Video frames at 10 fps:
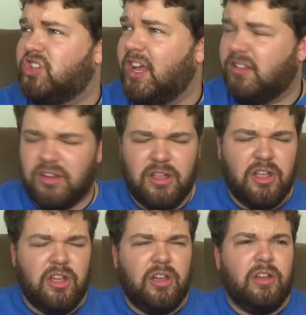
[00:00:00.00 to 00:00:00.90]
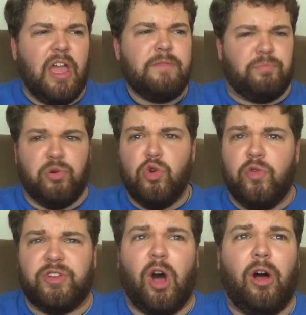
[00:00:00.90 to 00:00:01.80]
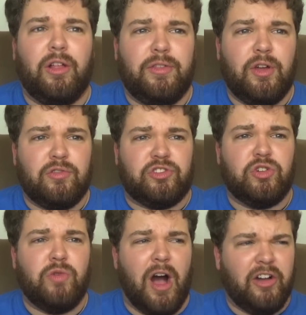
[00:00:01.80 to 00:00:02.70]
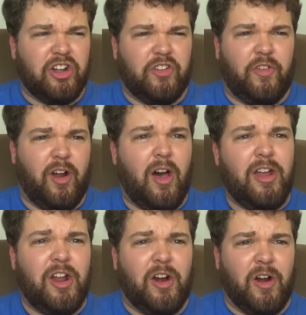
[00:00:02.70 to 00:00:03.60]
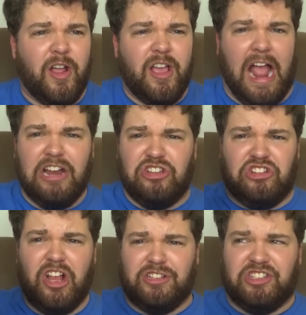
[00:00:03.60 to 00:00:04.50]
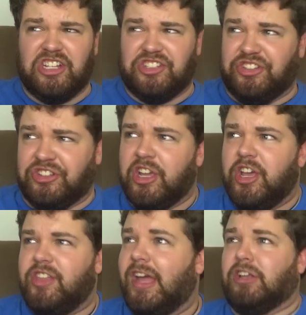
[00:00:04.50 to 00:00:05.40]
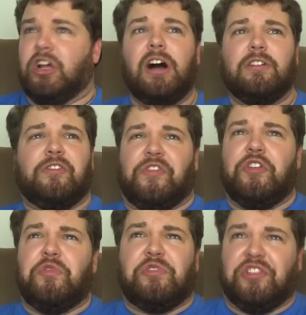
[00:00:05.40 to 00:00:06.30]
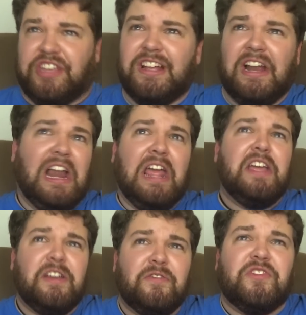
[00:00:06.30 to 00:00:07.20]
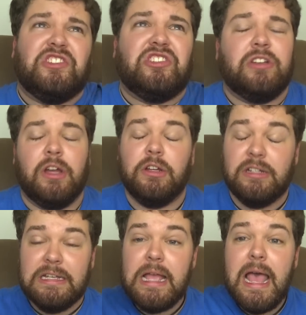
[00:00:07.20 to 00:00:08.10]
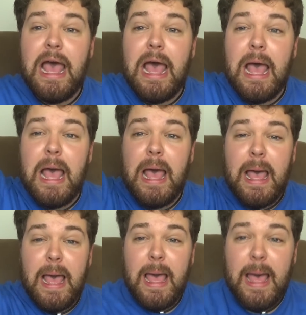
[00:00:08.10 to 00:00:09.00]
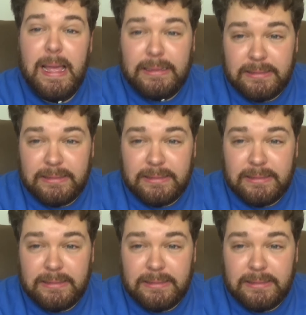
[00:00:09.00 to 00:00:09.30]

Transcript: Shen, and prove to all of those who hunger for honor and justice that Kung Fu still lives. Yeah!